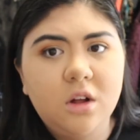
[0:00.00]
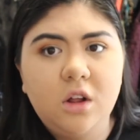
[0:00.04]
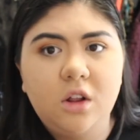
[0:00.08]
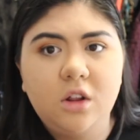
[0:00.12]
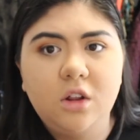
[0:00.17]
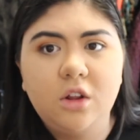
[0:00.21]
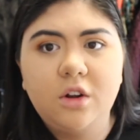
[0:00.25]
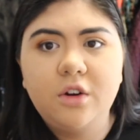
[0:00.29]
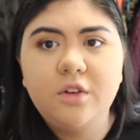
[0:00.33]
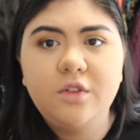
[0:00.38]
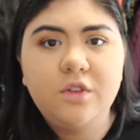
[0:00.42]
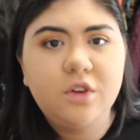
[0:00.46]
a
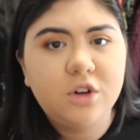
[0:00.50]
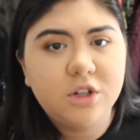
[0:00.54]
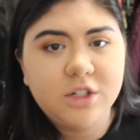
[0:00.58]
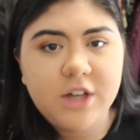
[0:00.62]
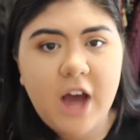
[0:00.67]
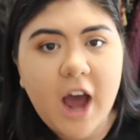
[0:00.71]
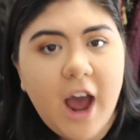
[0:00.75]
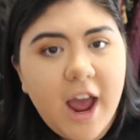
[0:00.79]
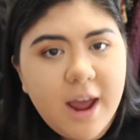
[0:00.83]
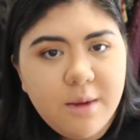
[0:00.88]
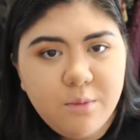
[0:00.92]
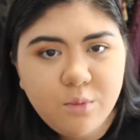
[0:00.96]
lot of your
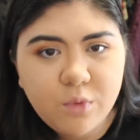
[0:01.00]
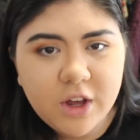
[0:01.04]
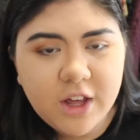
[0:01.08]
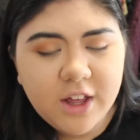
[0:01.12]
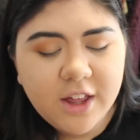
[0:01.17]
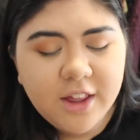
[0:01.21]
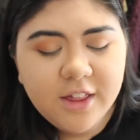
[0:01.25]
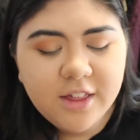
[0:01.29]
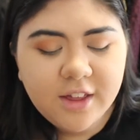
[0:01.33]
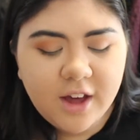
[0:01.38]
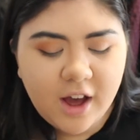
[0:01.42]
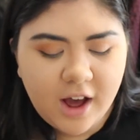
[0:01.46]
time
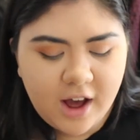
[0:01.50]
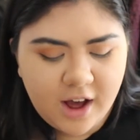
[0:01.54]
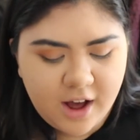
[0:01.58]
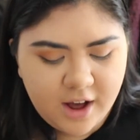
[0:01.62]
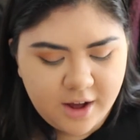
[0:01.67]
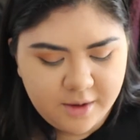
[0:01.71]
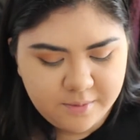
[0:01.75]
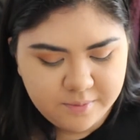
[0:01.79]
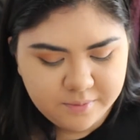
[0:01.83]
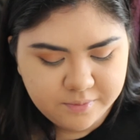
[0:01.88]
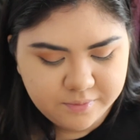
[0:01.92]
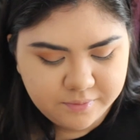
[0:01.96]
with.
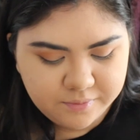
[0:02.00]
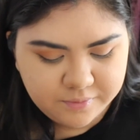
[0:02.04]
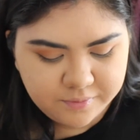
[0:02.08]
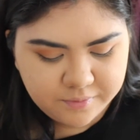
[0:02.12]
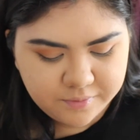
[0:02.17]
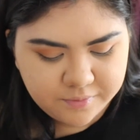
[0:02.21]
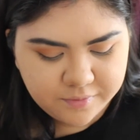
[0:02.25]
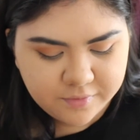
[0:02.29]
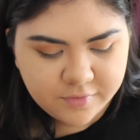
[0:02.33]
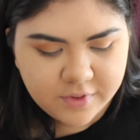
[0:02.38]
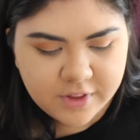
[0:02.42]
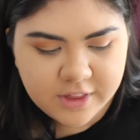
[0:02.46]

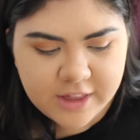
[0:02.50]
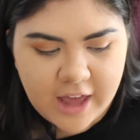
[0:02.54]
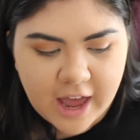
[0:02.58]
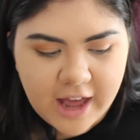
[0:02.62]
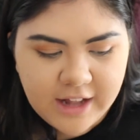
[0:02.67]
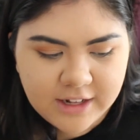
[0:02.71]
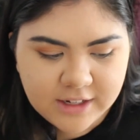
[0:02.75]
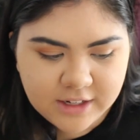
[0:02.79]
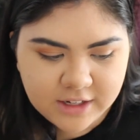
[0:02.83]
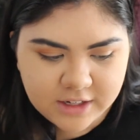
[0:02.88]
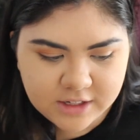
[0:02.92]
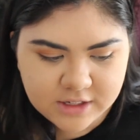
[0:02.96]

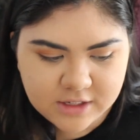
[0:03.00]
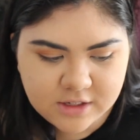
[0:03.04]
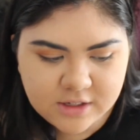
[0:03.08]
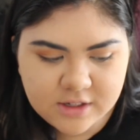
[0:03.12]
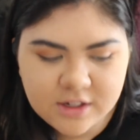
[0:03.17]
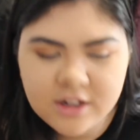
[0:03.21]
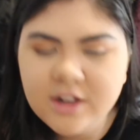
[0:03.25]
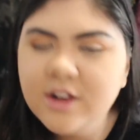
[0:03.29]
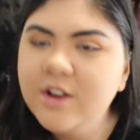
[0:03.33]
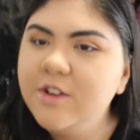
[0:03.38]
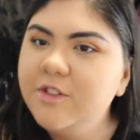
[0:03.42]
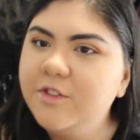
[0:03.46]
That
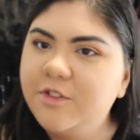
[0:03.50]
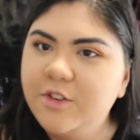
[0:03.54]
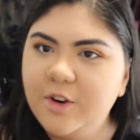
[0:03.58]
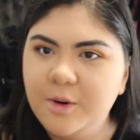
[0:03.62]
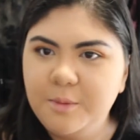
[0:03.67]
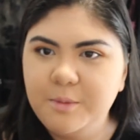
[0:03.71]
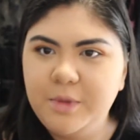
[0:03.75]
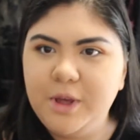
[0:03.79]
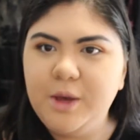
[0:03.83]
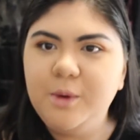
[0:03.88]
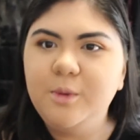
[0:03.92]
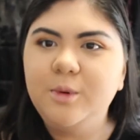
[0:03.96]
list for
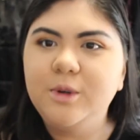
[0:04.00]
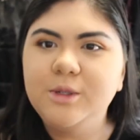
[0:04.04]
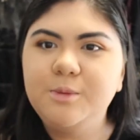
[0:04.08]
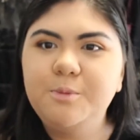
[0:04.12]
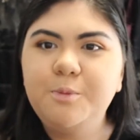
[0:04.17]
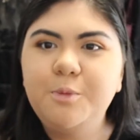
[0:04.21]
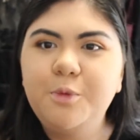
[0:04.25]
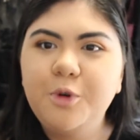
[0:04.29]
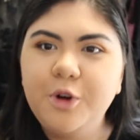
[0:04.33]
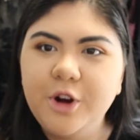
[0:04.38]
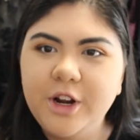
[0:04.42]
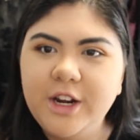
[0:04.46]
me was
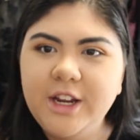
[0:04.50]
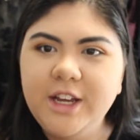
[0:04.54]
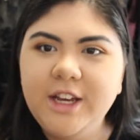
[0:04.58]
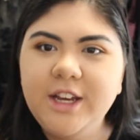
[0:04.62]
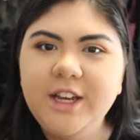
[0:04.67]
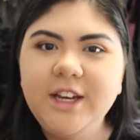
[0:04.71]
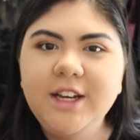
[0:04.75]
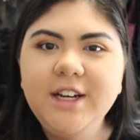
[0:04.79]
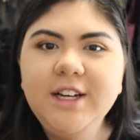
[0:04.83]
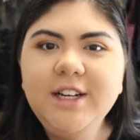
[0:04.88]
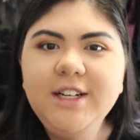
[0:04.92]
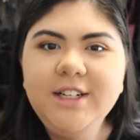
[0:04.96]

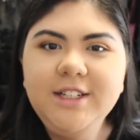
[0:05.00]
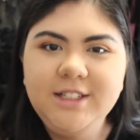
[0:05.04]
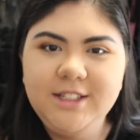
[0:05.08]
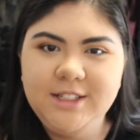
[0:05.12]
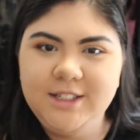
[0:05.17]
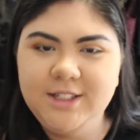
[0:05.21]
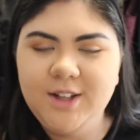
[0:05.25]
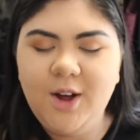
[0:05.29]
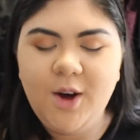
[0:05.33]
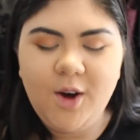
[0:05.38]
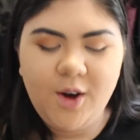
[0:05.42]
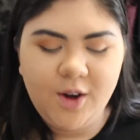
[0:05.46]
pretty
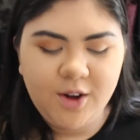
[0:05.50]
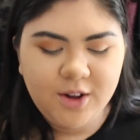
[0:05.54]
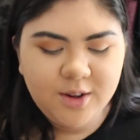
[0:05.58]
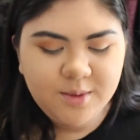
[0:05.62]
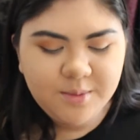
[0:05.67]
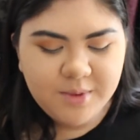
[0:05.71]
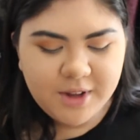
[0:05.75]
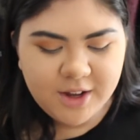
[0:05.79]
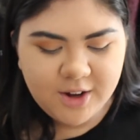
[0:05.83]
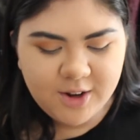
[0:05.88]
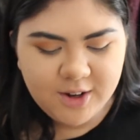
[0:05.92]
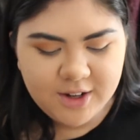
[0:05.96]
long
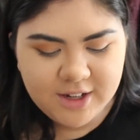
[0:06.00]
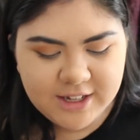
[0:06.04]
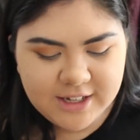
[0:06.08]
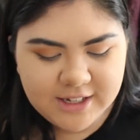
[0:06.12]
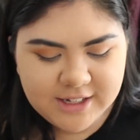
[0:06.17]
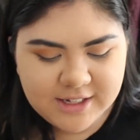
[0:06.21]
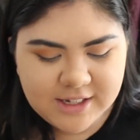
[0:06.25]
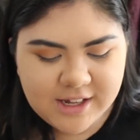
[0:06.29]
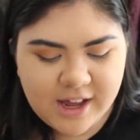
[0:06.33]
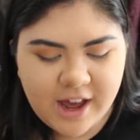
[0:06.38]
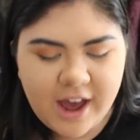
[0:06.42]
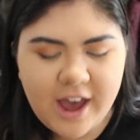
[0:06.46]

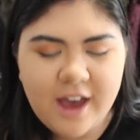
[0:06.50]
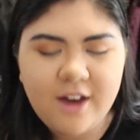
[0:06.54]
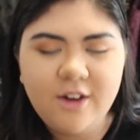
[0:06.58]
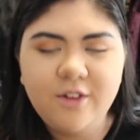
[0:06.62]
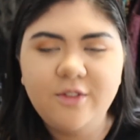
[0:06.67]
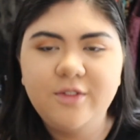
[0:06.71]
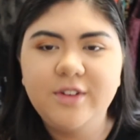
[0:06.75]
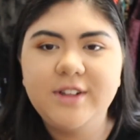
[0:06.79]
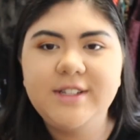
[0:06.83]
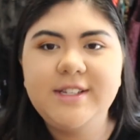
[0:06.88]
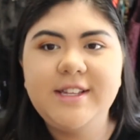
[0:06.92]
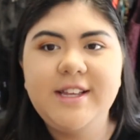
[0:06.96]
because I
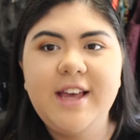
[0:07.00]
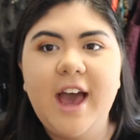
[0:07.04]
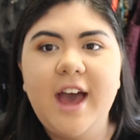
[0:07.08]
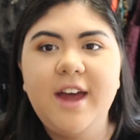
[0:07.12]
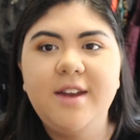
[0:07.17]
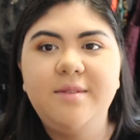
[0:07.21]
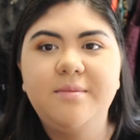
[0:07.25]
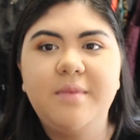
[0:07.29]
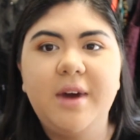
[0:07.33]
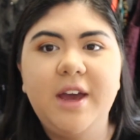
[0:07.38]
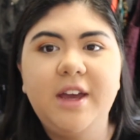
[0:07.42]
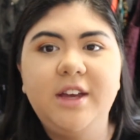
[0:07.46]
obviously
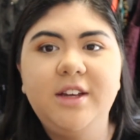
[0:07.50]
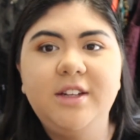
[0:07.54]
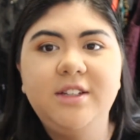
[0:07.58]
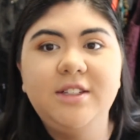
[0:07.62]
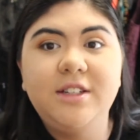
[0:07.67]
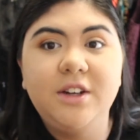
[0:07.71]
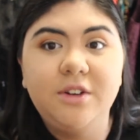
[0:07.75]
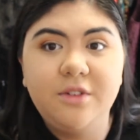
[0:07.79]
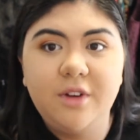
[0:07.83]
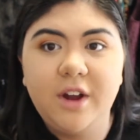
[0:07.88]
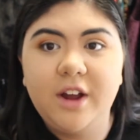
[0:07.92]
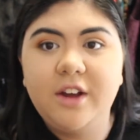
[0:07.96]
had my
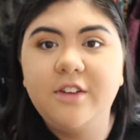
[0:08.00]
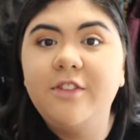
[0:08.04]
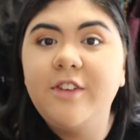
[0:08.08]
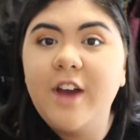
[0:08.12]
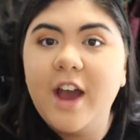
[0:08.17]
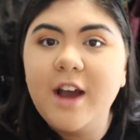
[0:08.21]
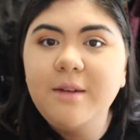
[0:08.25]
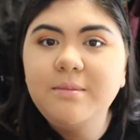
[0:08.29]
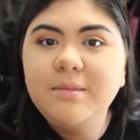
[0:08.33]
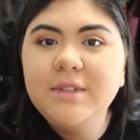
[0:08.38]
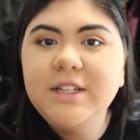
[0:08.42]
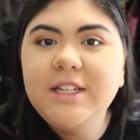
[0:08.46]
direct
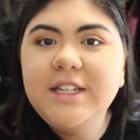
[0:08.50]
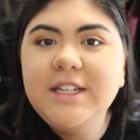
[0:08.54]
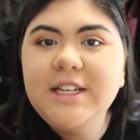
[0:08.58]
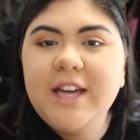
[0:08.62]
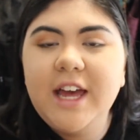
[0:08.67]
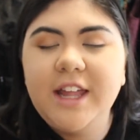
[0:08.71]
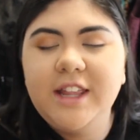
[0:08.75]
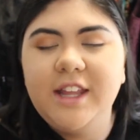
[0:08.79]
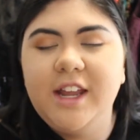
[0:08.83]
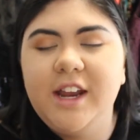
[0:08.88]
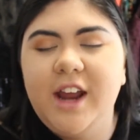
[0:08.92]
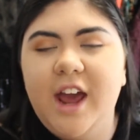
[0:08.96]
family,
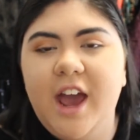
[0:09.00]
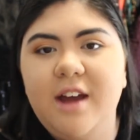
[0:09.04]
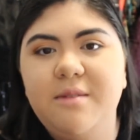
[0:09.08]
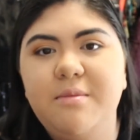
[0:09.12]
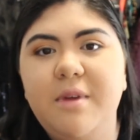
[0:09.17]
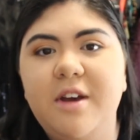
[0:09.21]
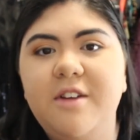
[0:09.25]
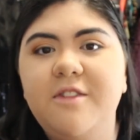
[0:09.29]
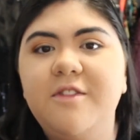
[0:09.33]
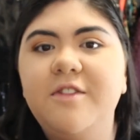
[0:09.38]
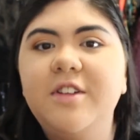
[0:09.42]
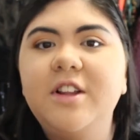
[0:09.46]
and then I had
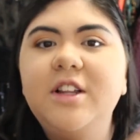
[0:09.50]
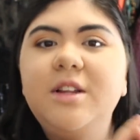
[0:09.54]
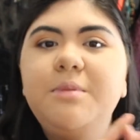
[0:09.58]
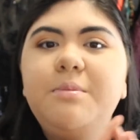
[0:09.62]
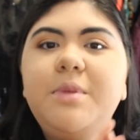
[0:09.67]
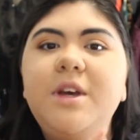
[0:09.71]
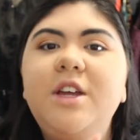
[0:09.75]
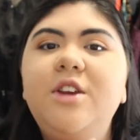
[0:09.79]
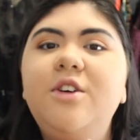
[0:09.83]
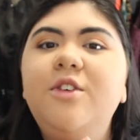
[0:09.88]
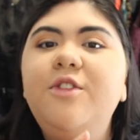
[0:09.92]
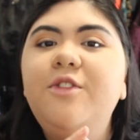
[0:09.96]
my
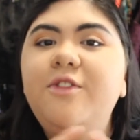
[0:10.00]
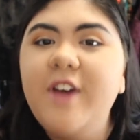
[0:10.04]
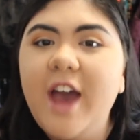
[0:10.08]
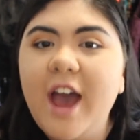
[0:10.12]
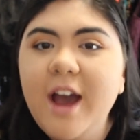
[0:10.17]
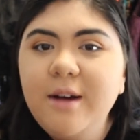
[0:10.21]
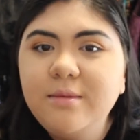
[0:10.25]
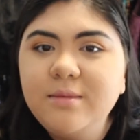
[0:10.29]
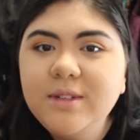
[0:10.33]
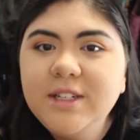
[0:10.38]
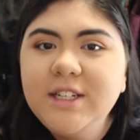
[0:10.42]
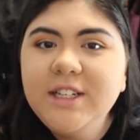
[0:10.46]
Filipino
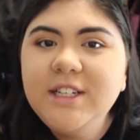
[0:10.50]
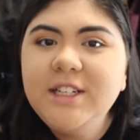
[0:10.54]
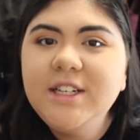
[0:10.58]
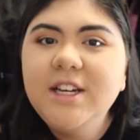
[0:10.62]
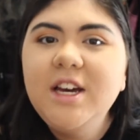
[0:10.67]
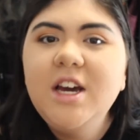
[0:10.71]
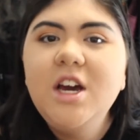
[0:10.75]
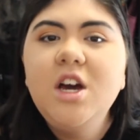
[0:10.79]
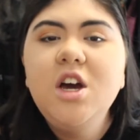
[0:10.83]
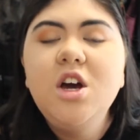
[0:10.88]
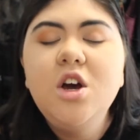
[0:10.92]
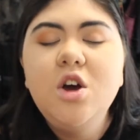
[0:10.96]
family
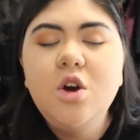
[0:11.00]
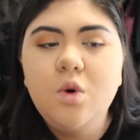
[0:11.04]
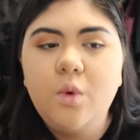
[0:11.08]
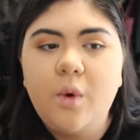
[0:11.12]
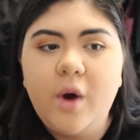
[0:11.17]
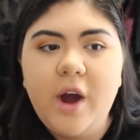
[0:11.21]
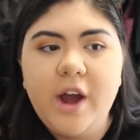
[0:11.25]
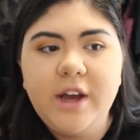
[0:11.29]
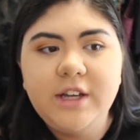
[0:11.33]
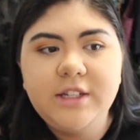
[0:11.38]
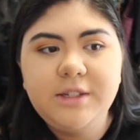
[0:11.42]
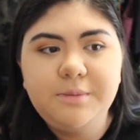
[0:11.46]
who
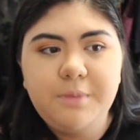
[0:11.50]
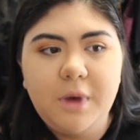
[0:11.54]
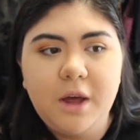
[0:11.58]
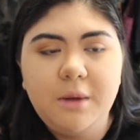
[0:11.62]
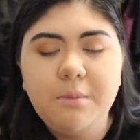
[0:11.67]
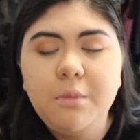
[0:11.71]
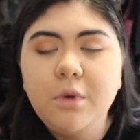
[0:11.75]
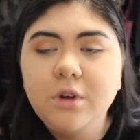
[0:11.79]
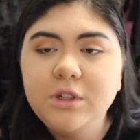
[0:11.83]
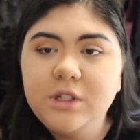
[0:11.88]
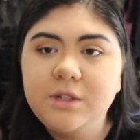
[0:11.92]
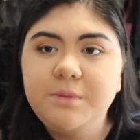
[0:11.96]
I
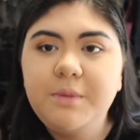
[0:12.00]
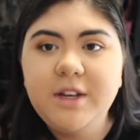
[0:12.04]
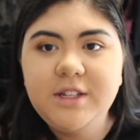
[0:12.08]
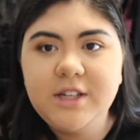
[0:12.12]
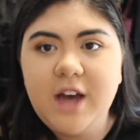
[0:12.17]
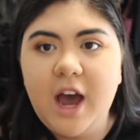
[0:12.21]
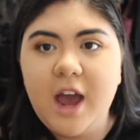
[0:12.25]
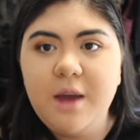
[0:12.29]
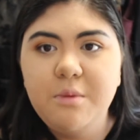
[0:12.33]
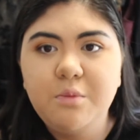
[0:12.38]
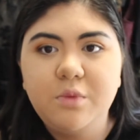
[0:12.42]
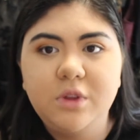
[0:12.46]
spend most of my
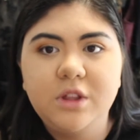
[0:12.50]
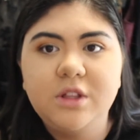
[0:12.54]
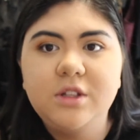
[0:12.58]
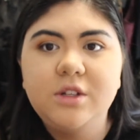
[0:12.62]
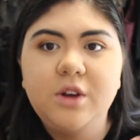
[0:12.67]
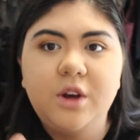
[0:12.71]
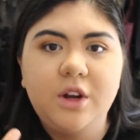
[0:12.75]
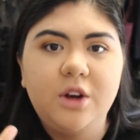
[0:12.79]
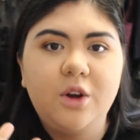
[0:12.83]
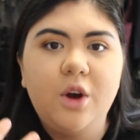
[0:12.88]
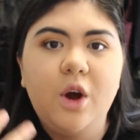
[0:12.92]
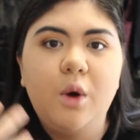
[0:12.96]
time with,
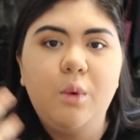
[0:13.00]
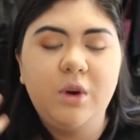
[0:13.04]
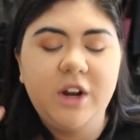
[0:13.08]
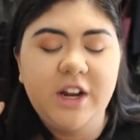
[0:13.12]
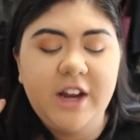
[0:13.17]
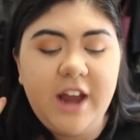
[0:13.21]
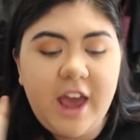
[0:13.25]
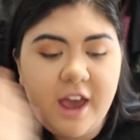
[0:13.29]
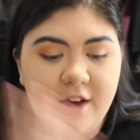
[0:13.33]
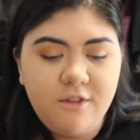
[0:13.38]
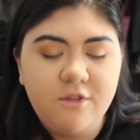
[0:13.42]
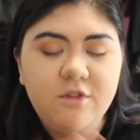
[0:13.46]
so I know I
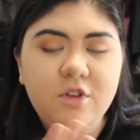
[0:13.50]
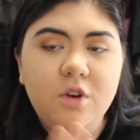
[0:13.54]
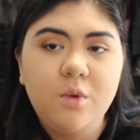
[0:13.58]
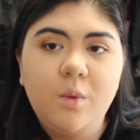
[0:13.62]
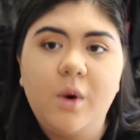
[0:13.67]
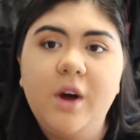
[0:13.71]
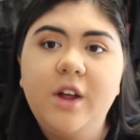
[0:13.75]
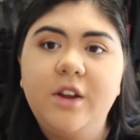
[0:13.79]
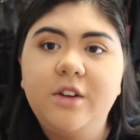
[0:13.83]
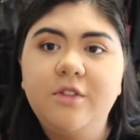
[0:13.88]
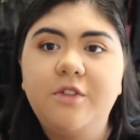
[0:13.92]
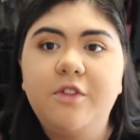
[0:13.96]
wanted
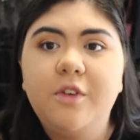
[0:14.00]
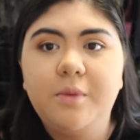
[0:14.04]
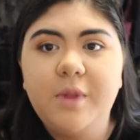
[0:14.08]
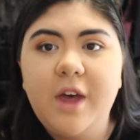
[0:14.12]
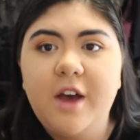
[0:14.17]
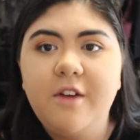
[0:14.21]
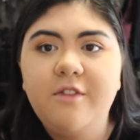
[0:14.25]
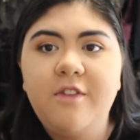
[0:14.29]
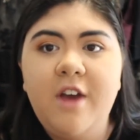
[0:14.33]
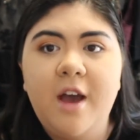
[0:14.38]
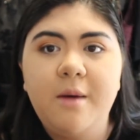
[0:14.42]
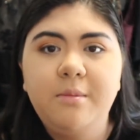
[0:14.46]
everyone from
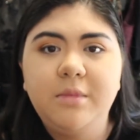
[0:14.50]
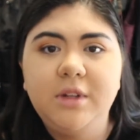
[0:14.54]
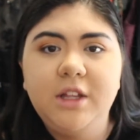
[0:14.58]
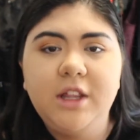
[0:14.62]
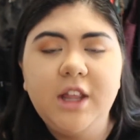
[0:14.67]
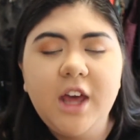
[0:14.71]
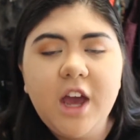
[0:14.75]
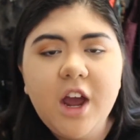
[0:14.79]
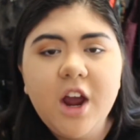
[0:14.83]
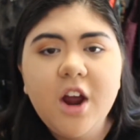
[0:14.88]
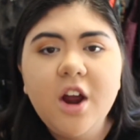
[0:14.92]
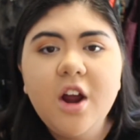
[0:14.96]
that family
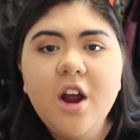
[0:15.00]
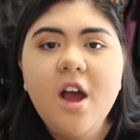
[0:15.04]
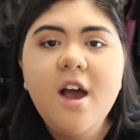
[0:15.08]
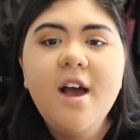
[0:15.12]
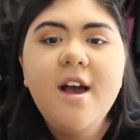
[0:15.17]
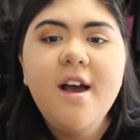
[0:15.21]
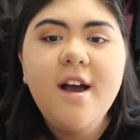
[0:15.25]
there.